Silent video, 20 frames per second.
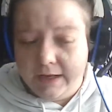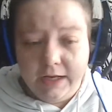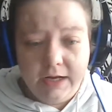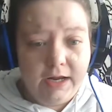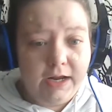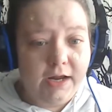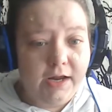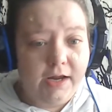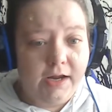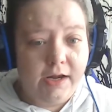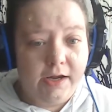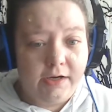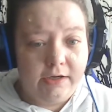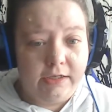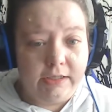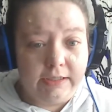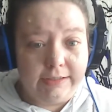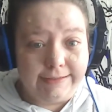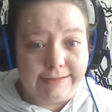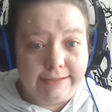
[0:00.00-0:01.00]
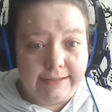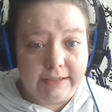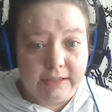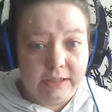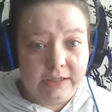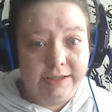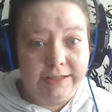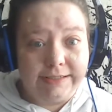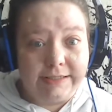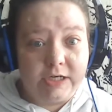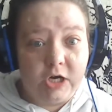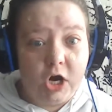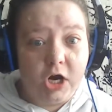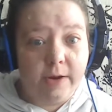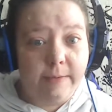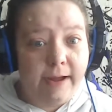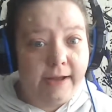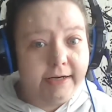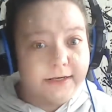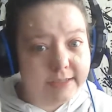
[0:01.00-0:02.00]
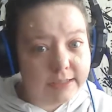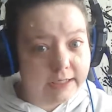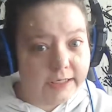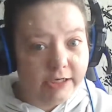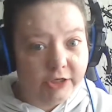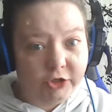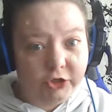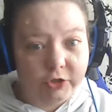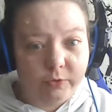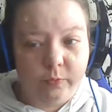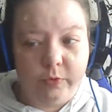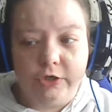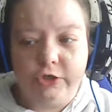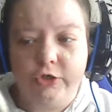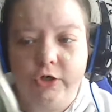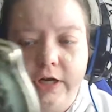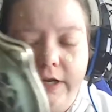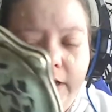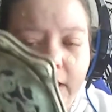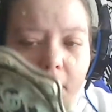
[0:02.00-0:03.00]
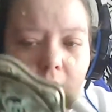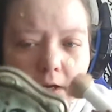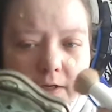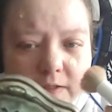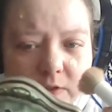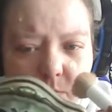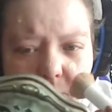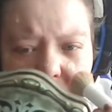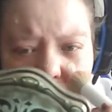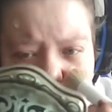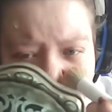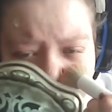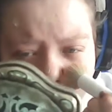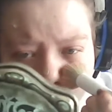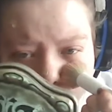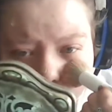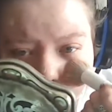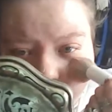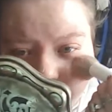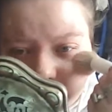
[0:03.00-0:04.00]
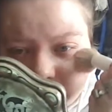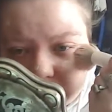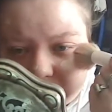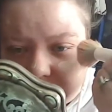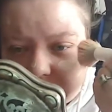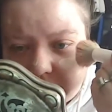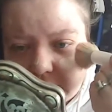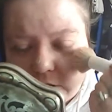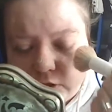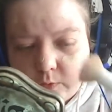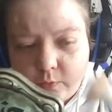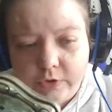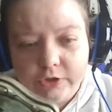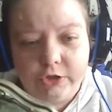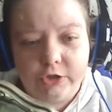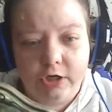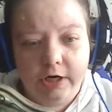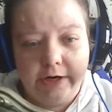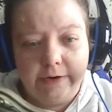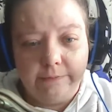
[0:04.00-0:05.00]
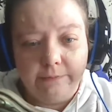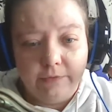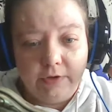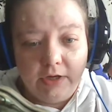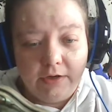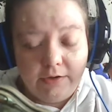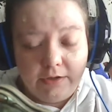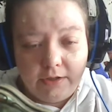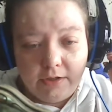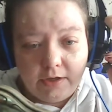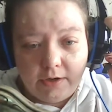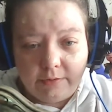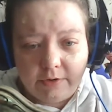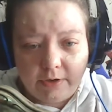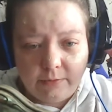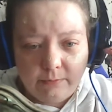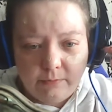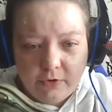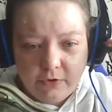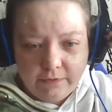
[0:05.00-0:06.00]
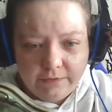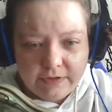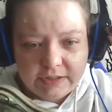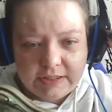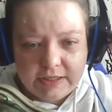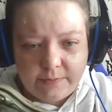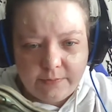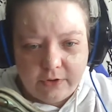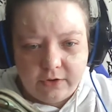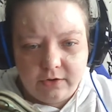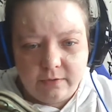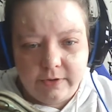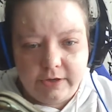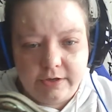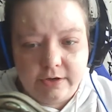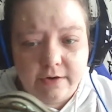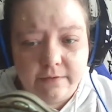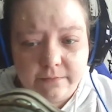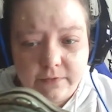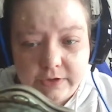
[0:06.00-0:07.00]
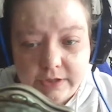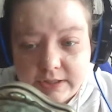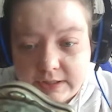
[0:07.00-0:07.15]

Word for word: and let's talk about Kitchen Witchery. So what exactly is Kitchen Witchery? I'm going to move this up a little bit. Hopefully